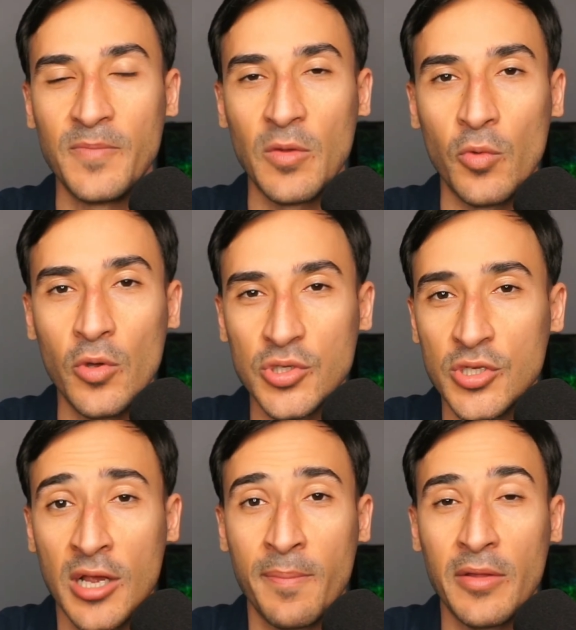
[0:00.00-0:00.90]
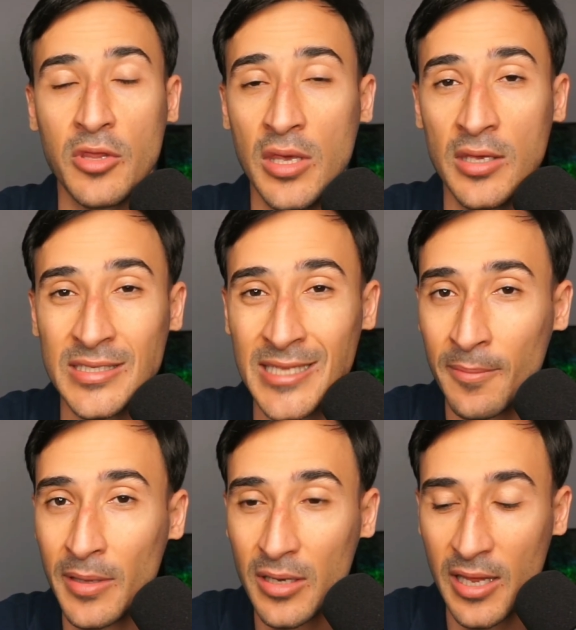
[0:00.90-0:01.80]
We also talk about the
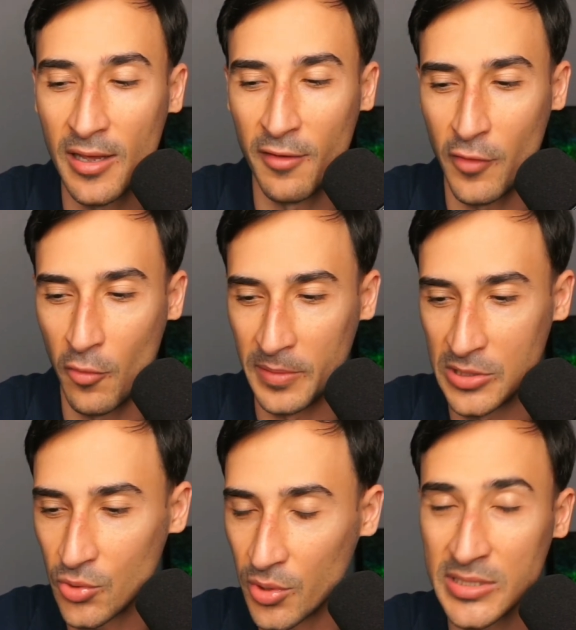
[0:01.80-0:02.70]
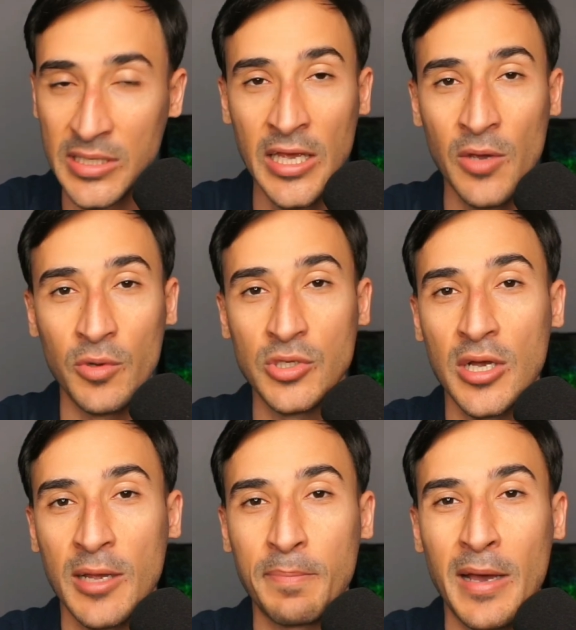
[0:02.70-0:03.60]
sustainability of open source. We
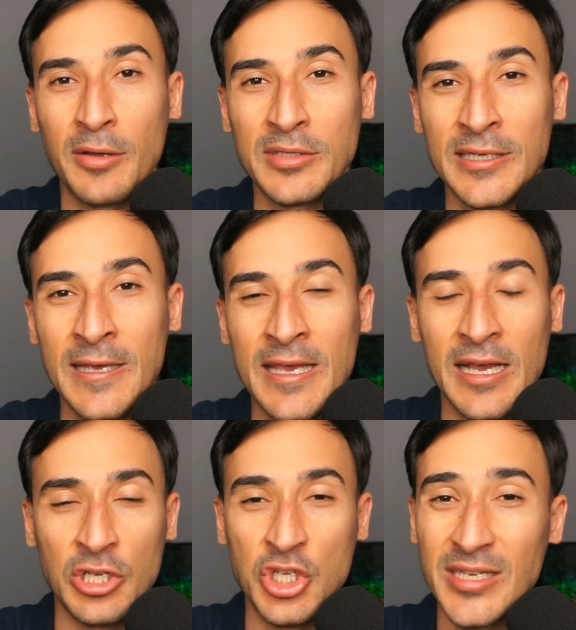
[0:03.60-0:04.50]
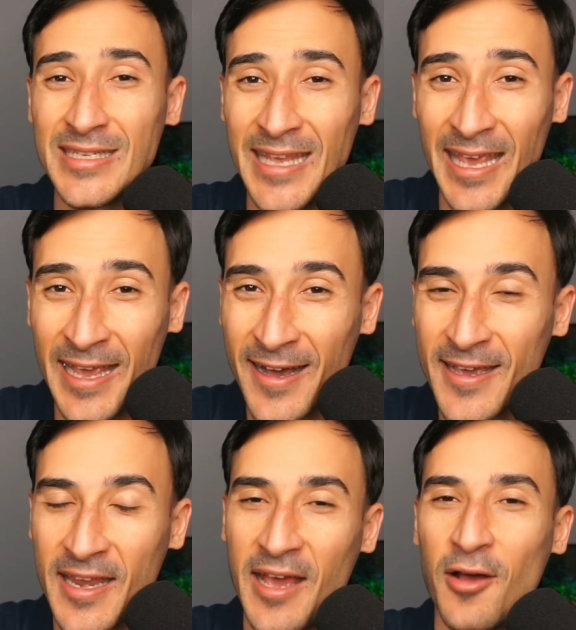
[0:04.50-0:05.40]
talk about agentic AI
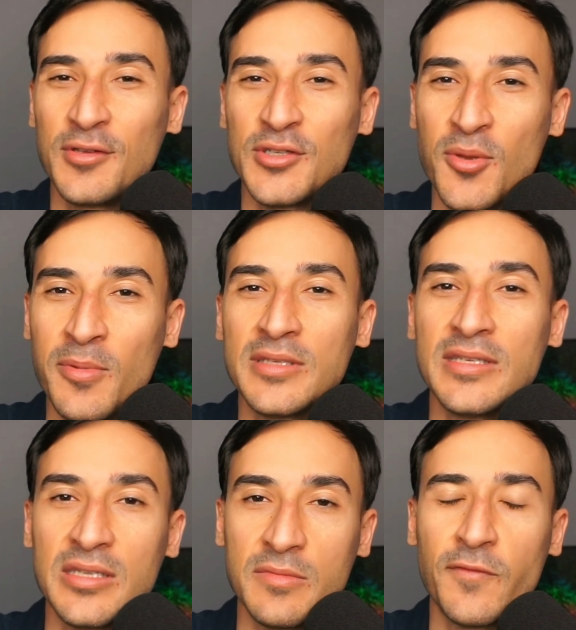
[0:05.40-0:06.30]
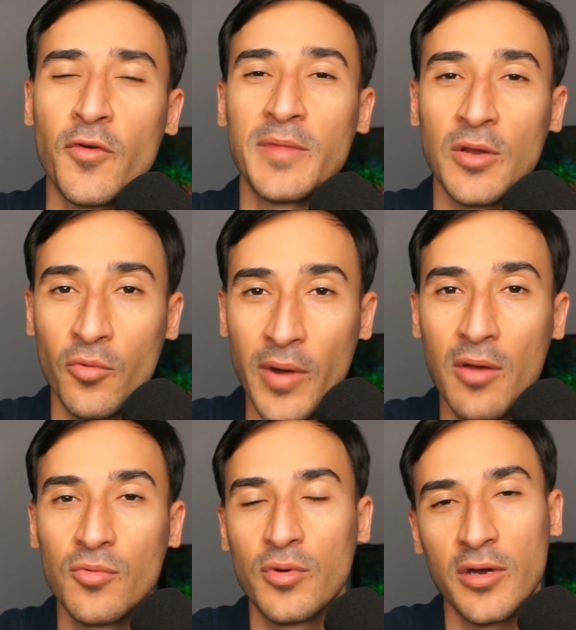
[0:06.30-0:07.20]
and how distributed systems form the
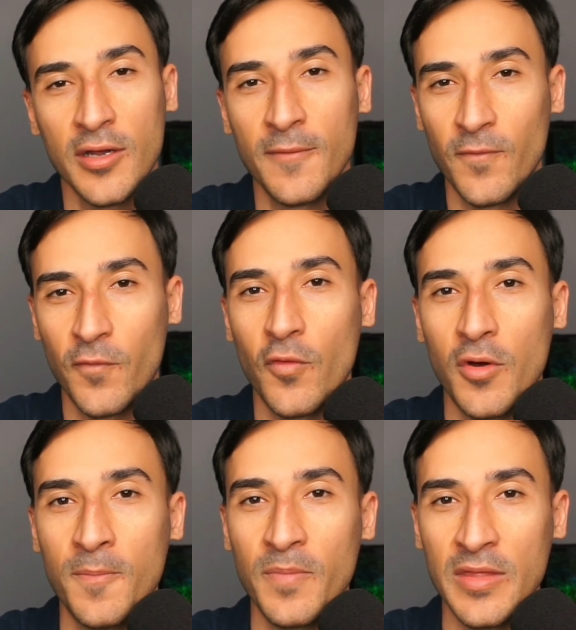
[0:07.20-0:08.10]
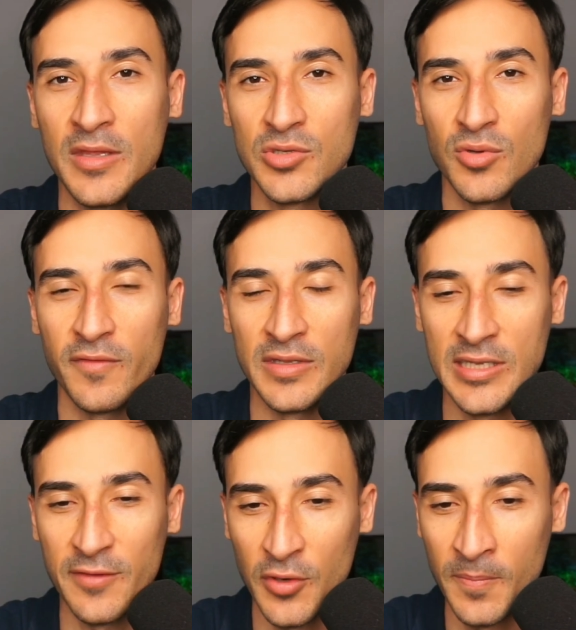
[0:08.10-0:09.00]
groundwork for this sort of
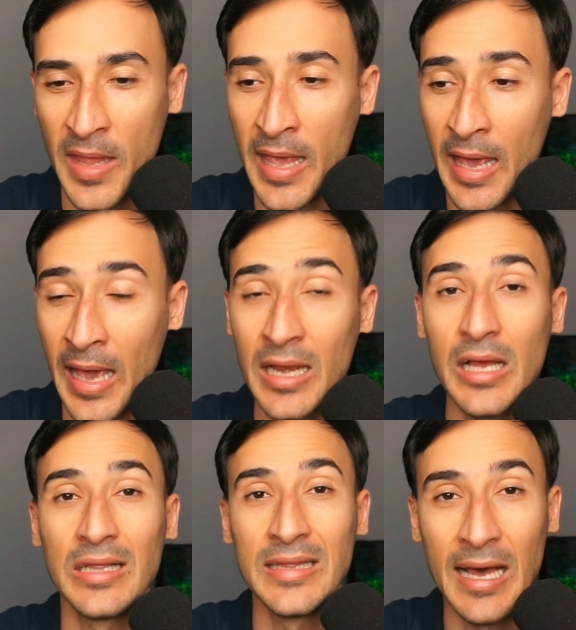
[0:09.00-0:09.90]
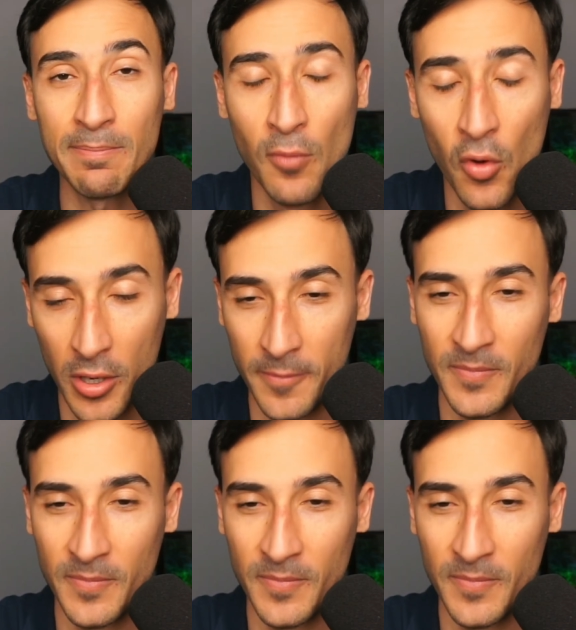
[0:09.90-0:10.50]
endeavor, and a lot more.